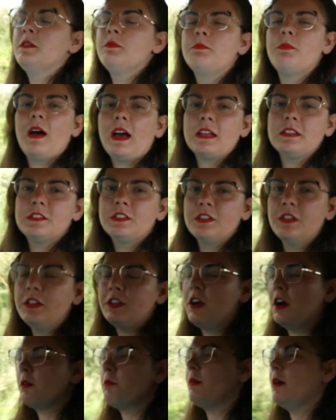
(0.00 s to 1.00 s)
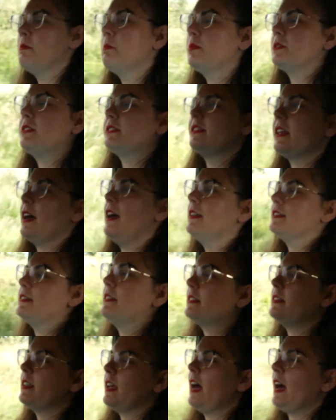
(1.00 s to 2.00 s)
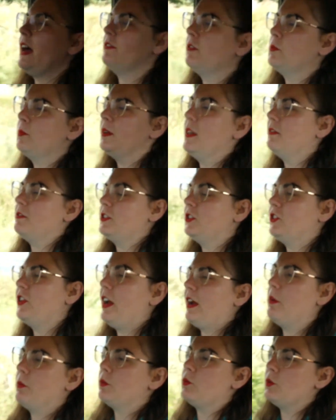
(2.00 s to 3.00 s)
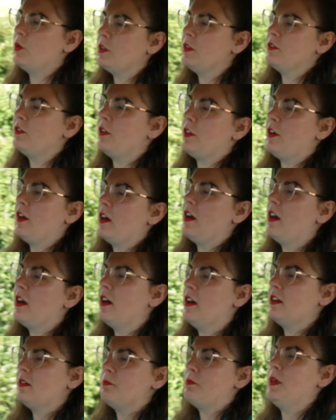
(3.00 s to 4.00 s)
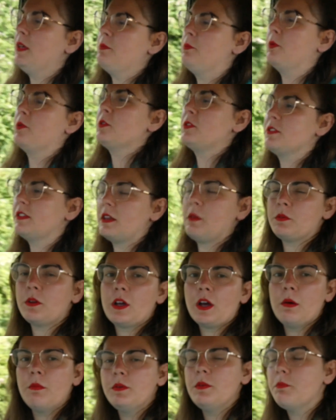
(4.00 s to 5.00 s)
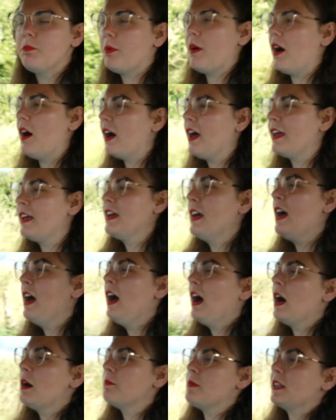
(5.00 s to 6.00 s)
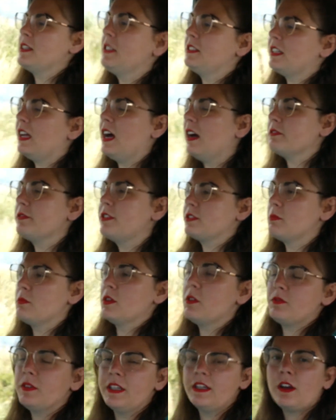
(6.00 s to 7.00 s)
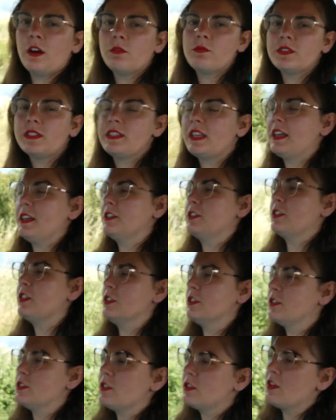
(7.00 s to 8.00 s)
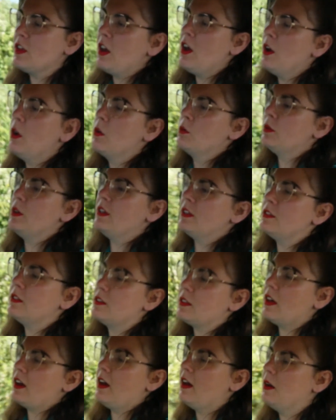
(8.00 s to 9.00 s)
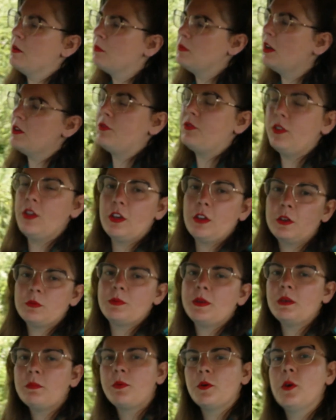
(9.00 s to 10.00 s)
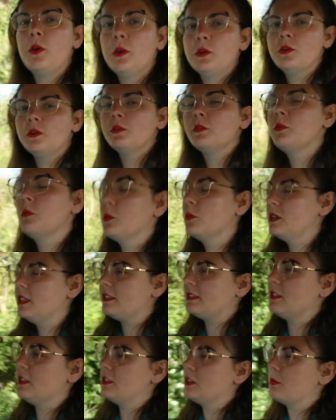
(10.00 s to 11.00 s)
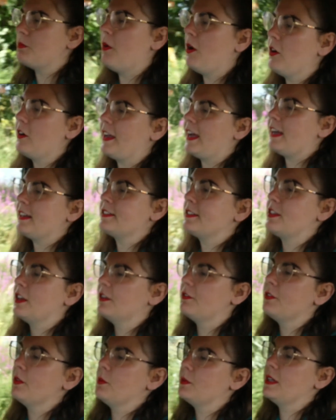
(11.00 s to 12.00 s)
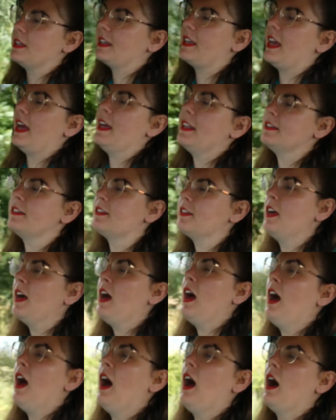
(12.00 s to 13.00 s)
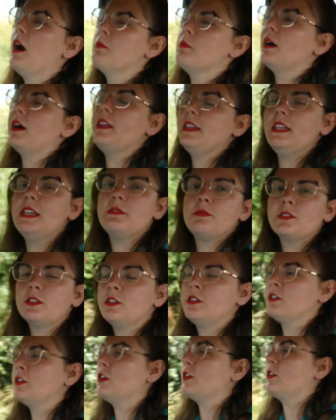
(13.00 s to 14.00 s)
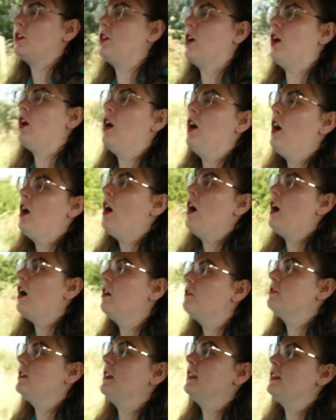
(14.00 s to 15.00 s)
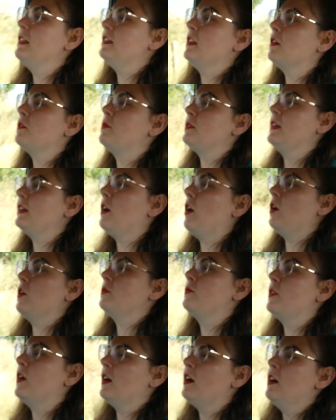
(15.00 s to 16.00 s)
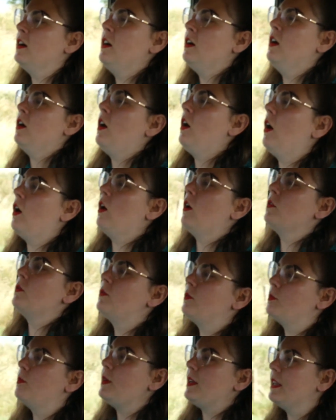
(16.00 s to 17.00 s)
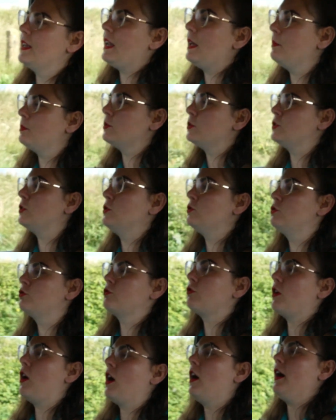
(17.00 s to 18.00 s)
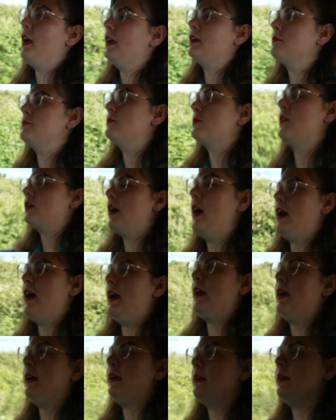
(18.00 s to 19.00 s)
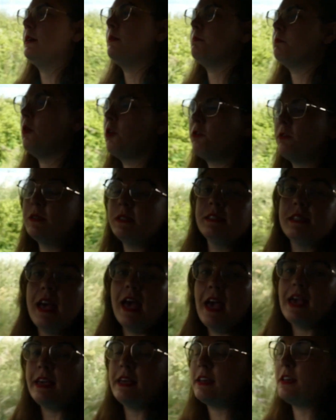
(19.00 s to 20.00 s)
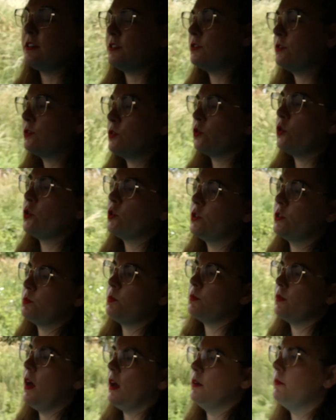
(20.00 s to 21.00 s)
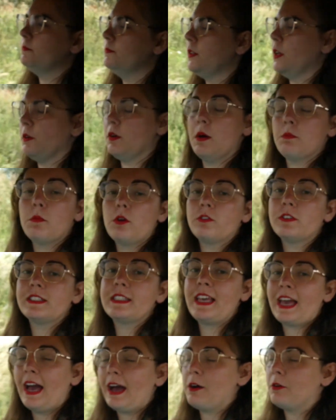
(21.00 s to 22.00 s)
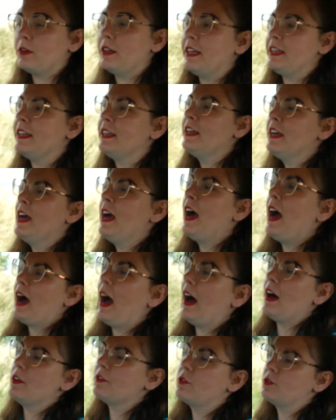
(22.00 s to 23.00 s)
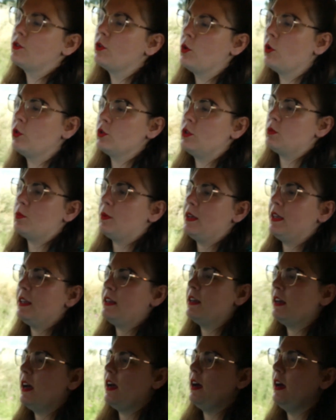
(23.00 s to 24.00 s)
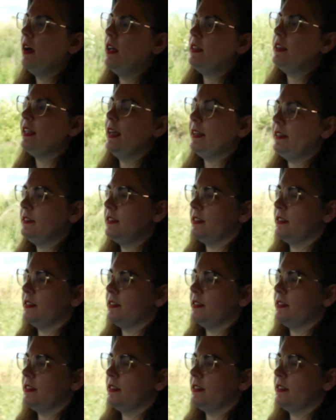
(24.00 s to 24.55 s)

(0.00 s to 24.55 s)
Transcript: back to the young member stand to have a bit of a chat with people as they were coming by. I managed to have some lovely conversations with a few people who listened to the podcast over the weekend, and even got a really lovely offer of being able to drive a Morris 8 at a Morris Cowley at Thorsby later